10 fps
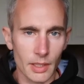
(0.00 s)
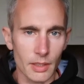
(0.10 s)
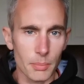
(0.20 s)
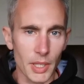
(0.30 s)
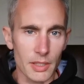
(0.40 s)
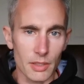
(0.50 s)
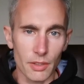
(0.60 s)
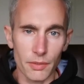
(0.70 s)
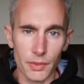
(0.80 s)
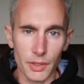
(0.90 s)
And the better
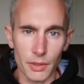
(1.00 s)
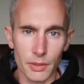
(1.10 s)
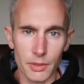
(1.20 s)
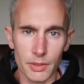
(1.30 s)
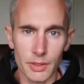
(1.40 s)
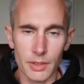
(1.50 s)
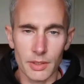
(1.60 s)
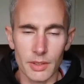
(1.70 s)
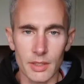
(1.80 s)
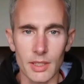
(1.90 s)
you feel,
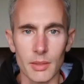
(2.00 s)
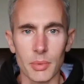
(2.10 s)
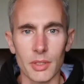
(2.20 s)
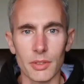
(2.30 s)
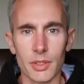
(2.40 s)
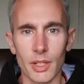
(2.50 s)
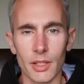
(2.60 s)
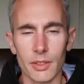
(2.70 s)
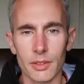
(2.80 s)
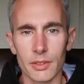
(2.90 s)
the deeper you go.